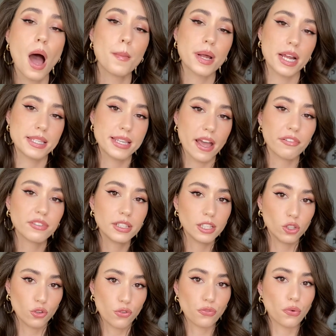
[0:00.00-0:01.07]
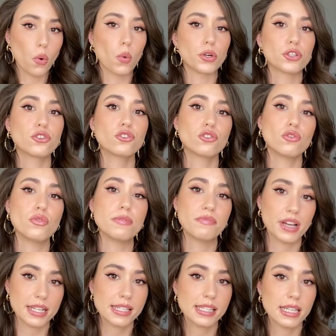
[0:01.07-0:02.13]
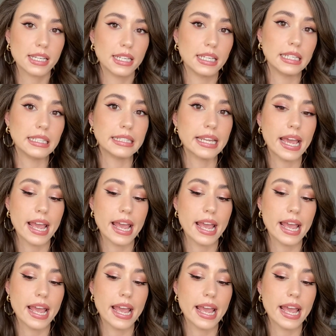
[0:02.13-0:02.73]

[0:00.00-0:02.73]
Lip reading: but I definitely look forward to investing in